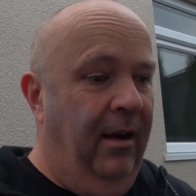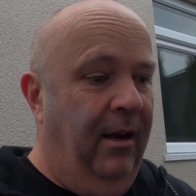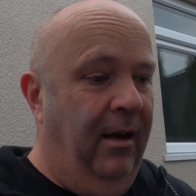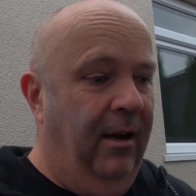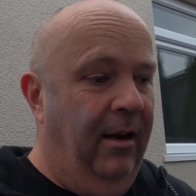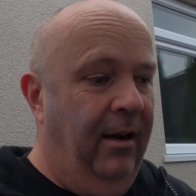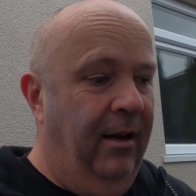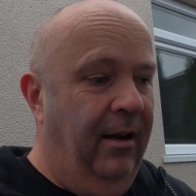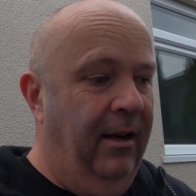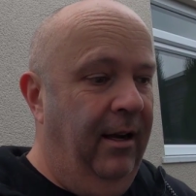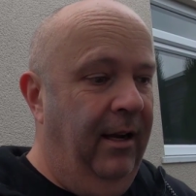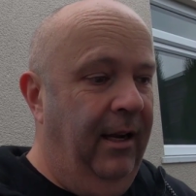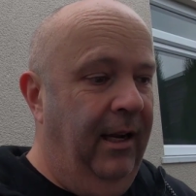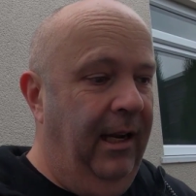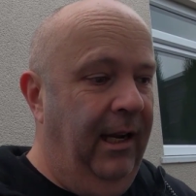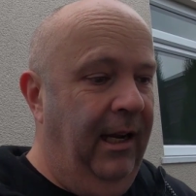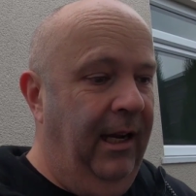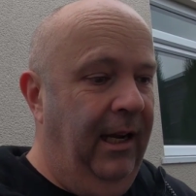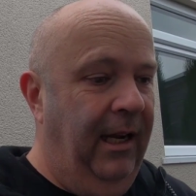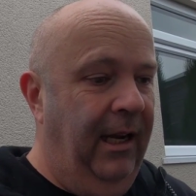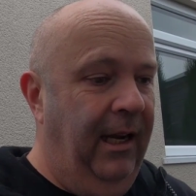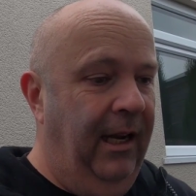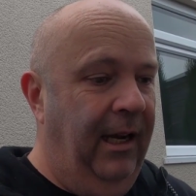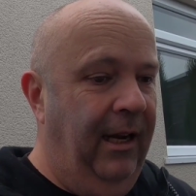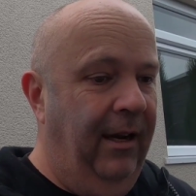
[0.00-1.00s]

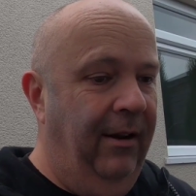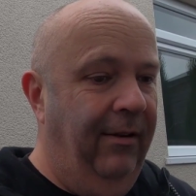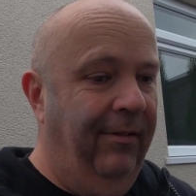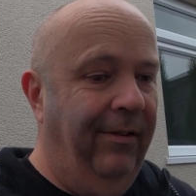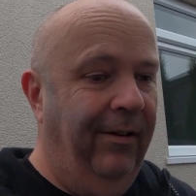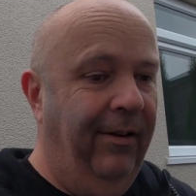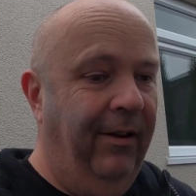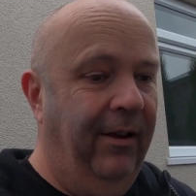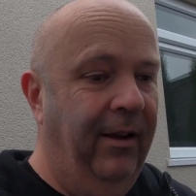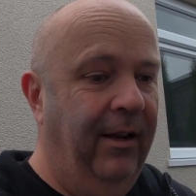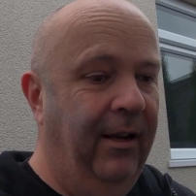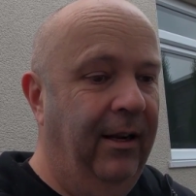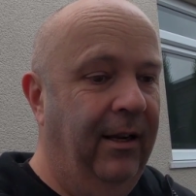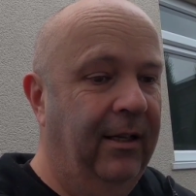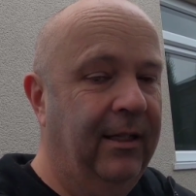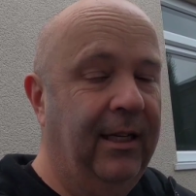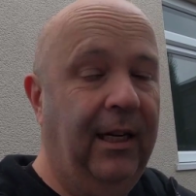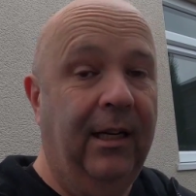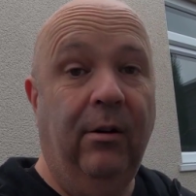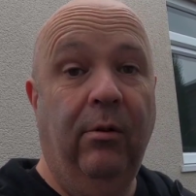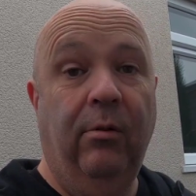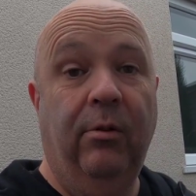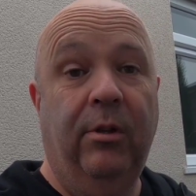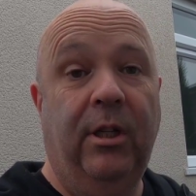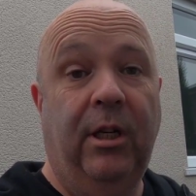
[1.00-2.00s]
I've
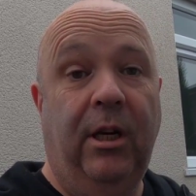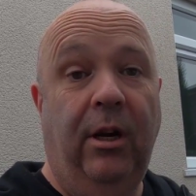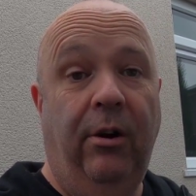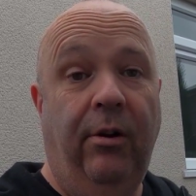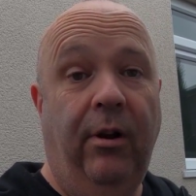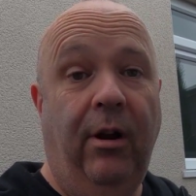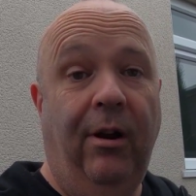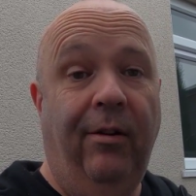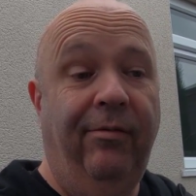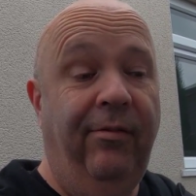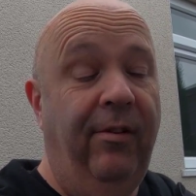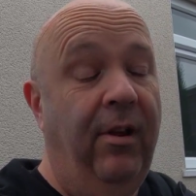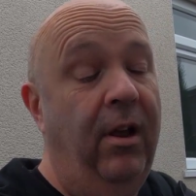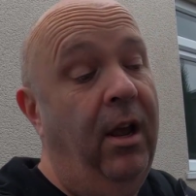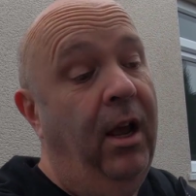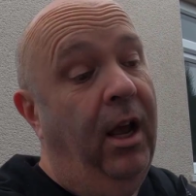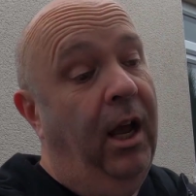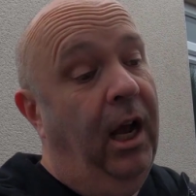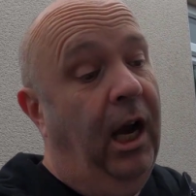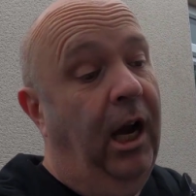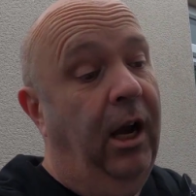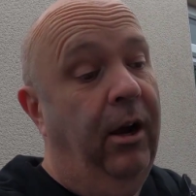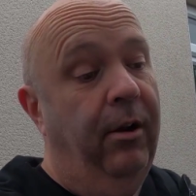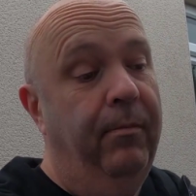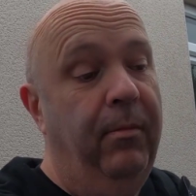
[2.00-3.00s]
taken all the security off.
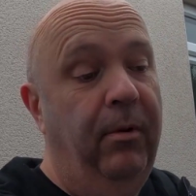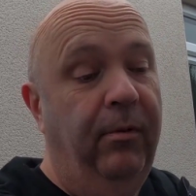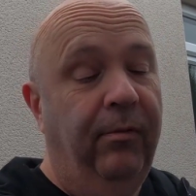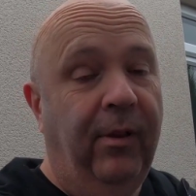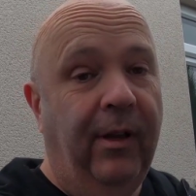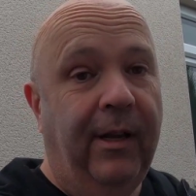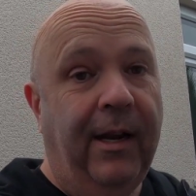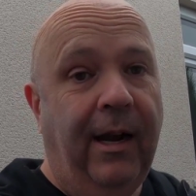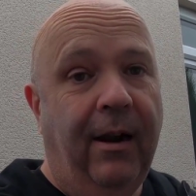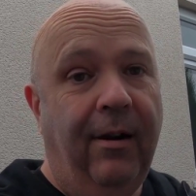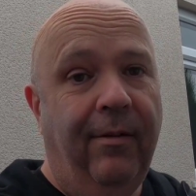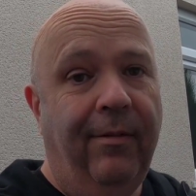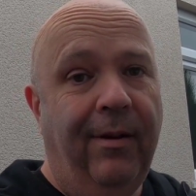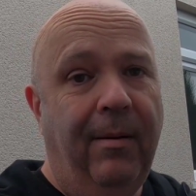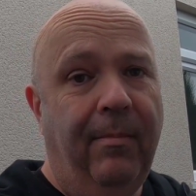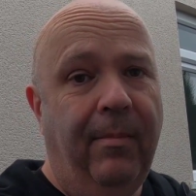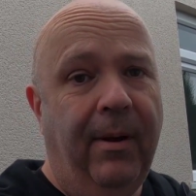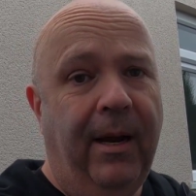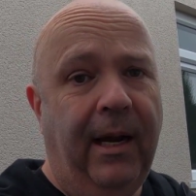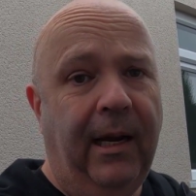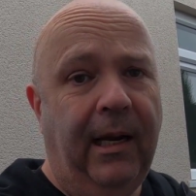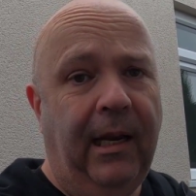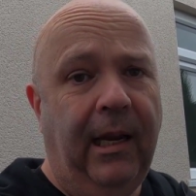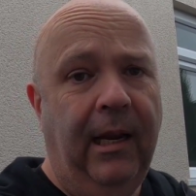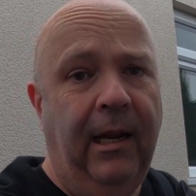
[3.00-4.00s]
I've moved the caravan
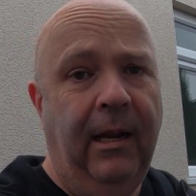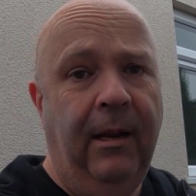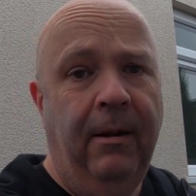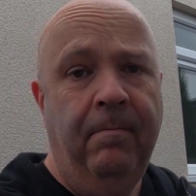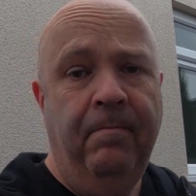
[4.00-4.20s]
back.